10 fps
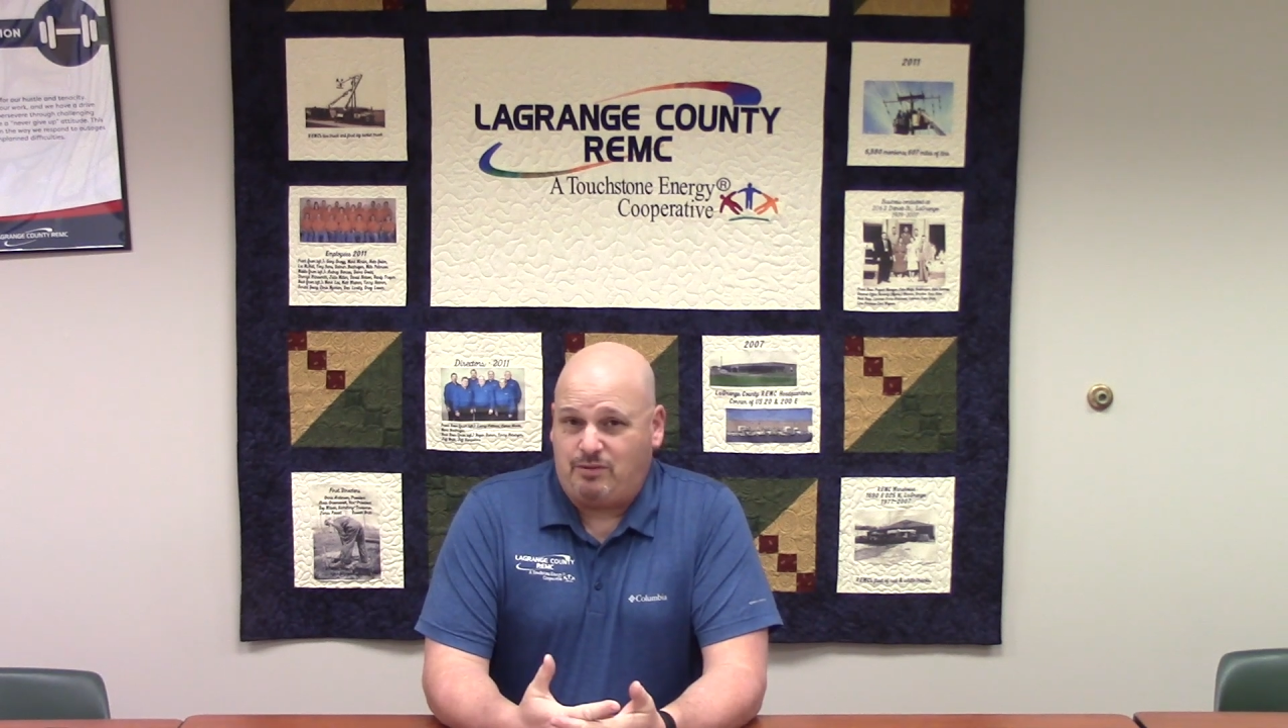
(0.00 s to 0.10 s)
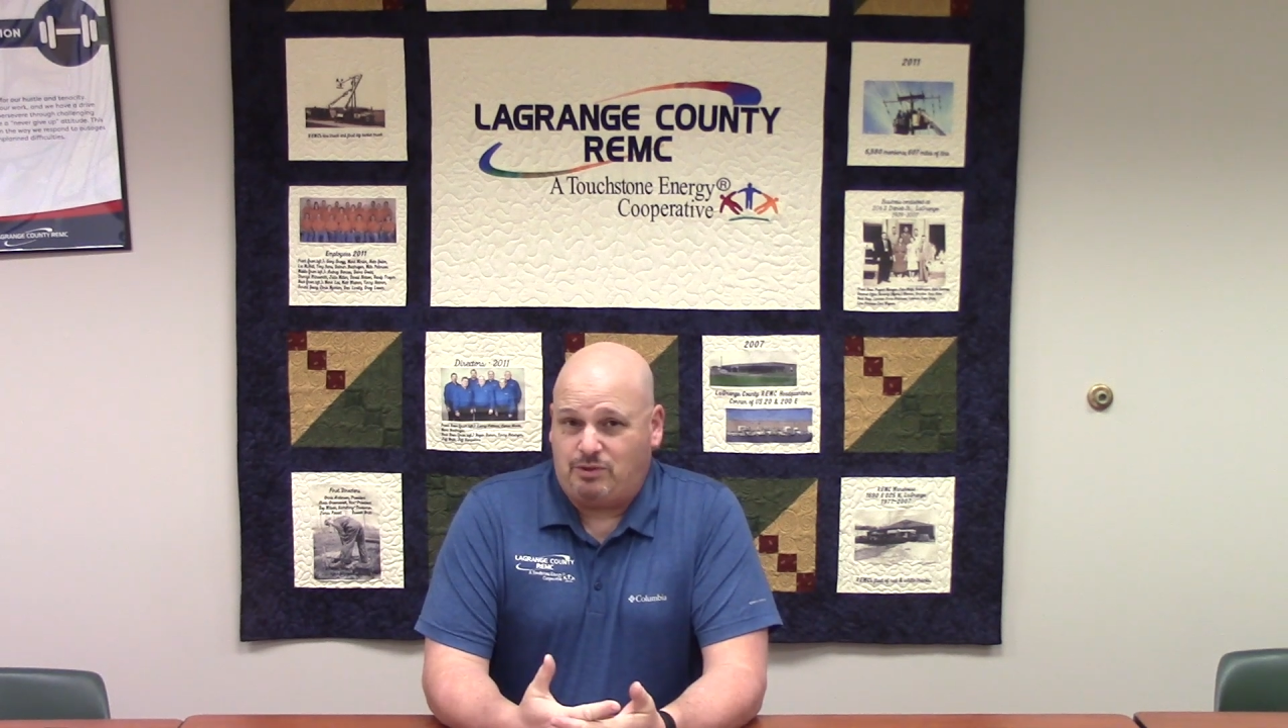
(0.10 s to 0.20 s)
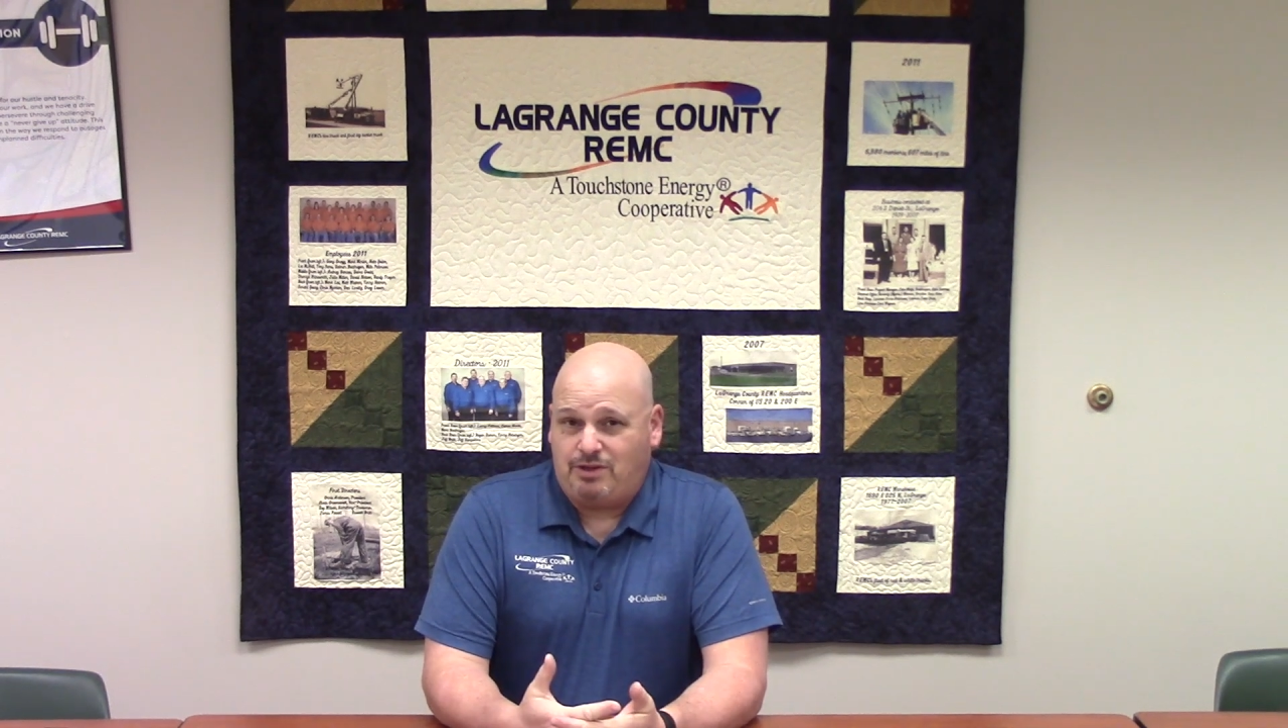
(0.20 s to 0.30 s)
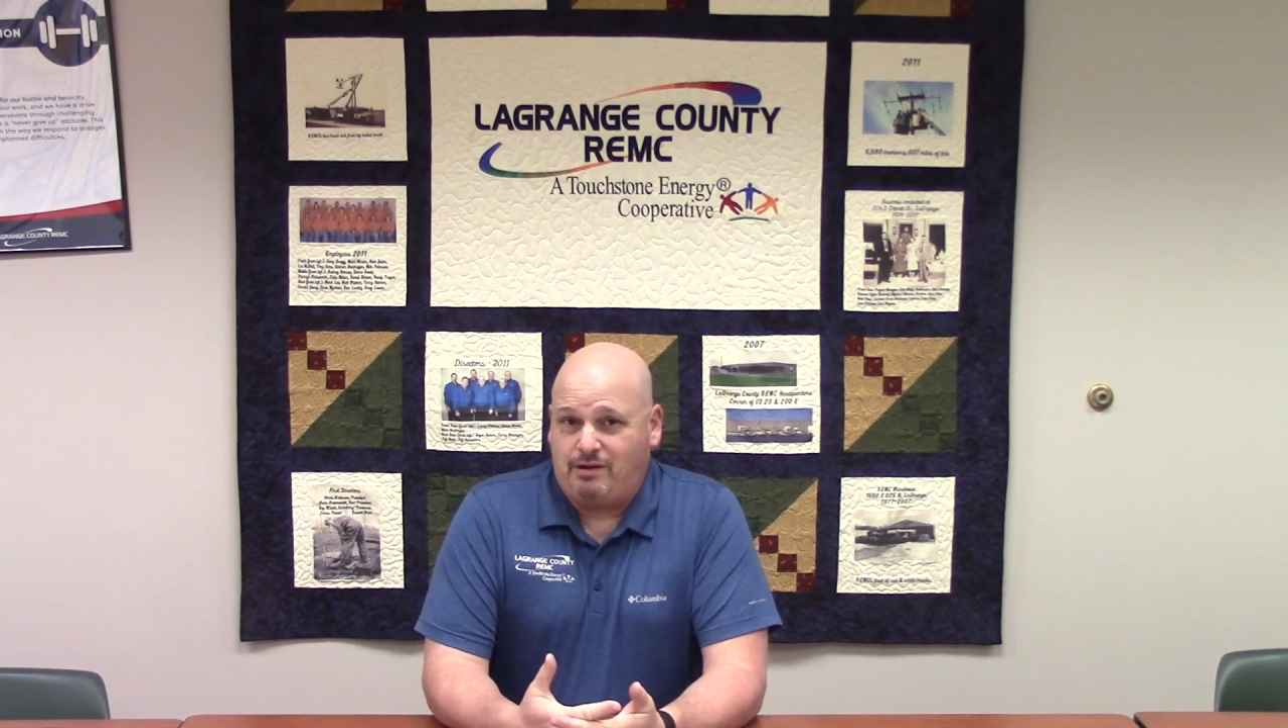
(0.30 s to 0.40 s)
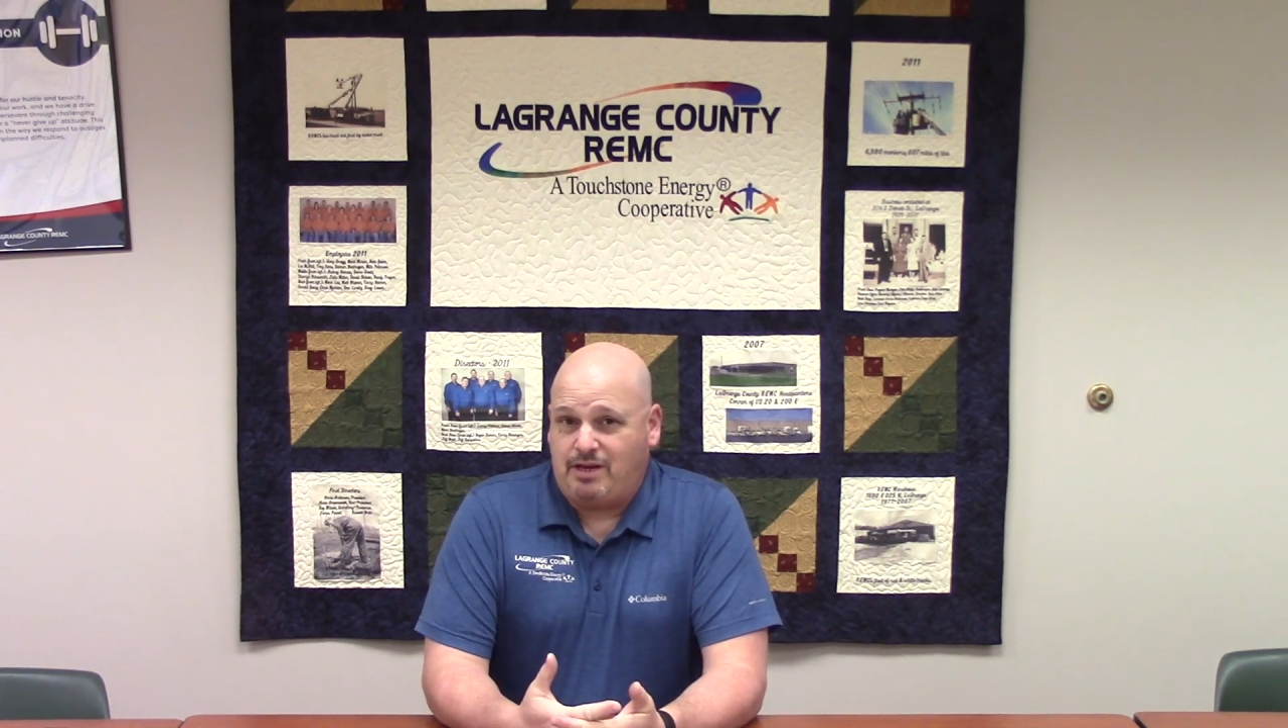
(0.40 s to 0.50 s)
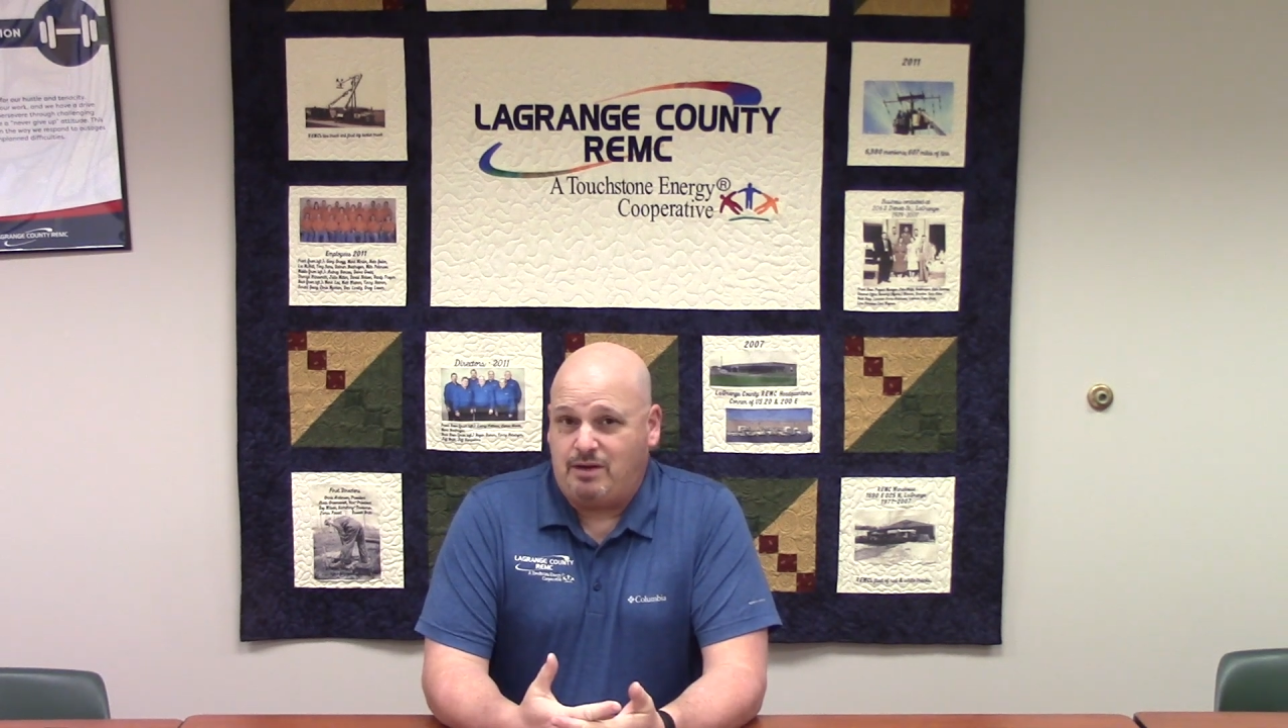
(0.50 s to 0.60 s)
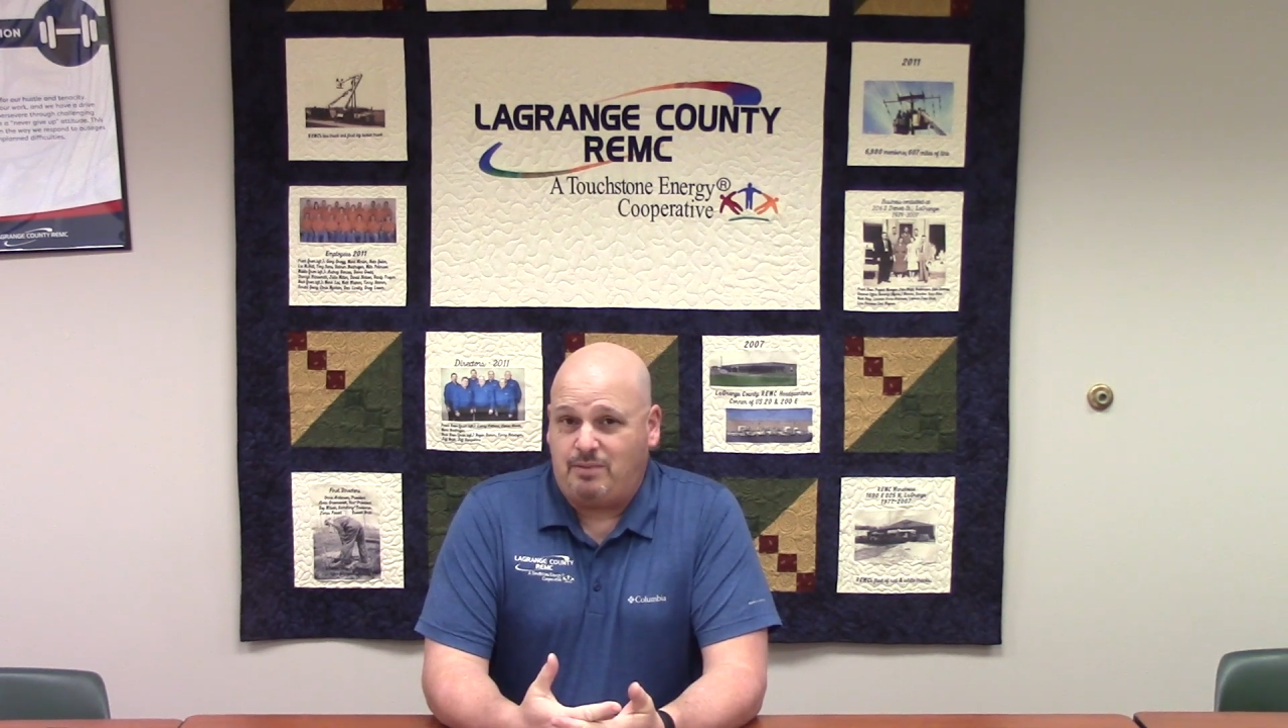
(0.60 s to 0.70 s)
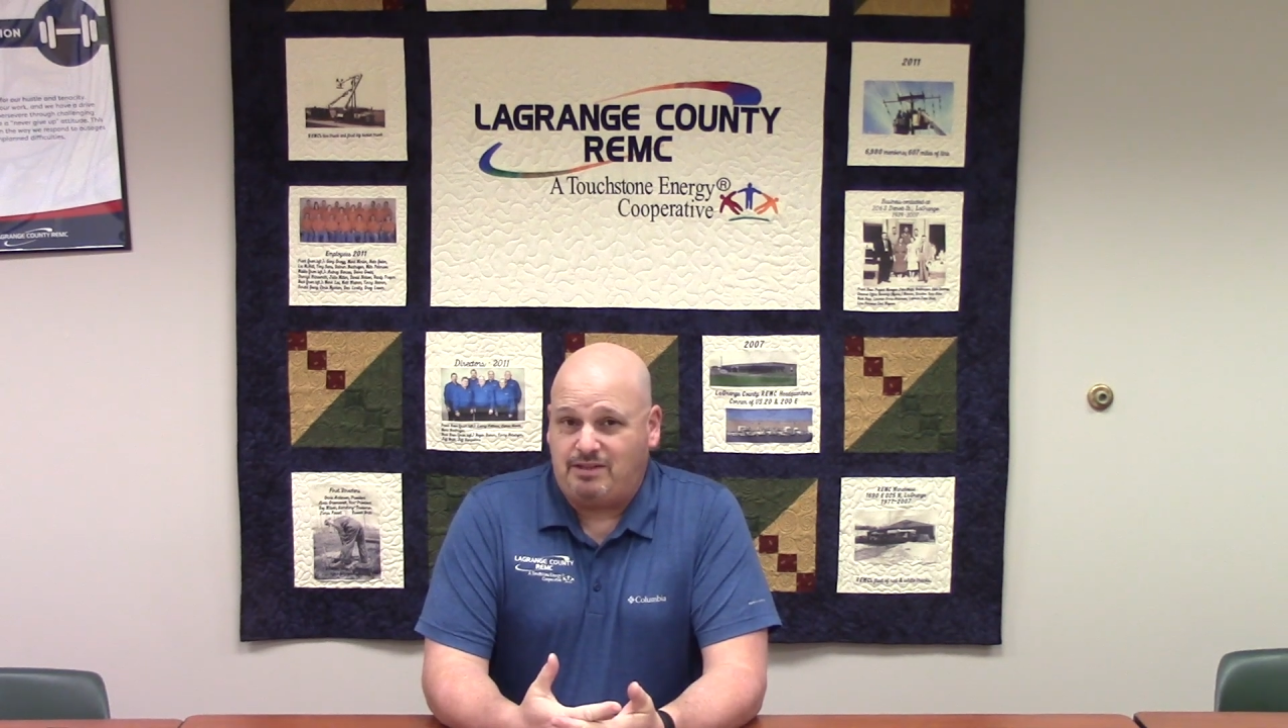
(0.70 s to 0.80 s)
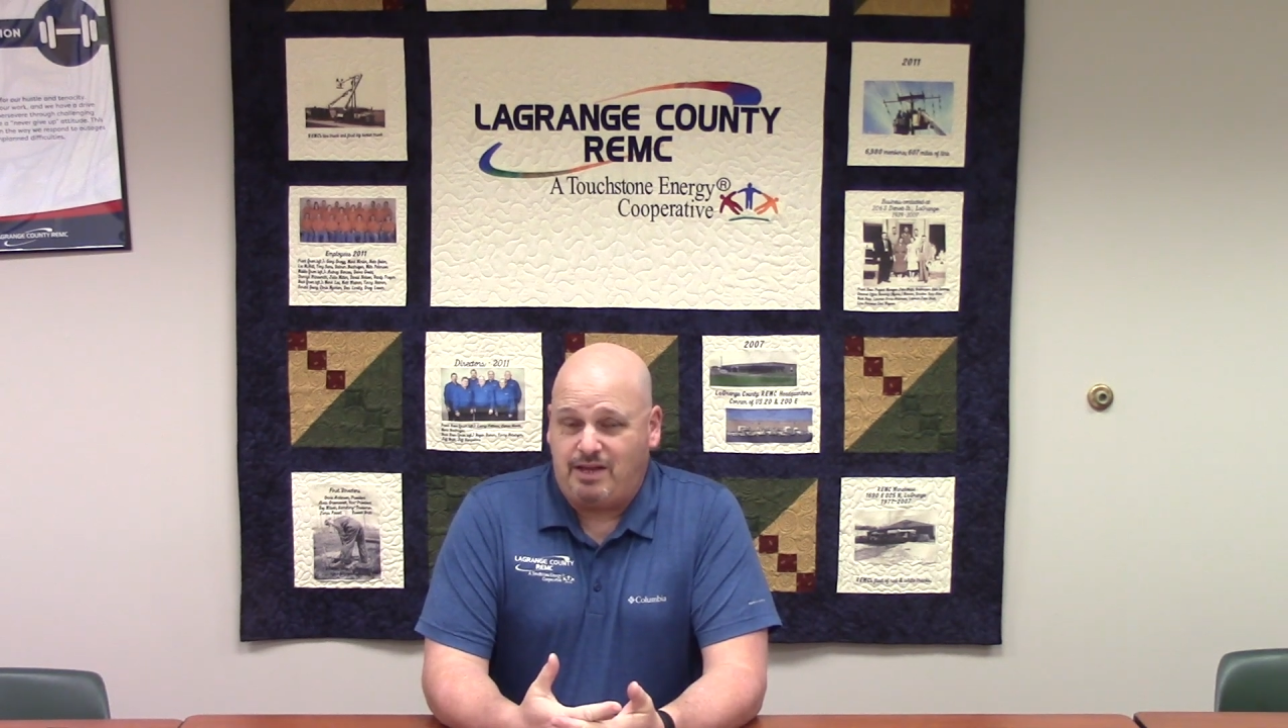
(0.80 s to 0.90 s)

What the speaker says: we're talking about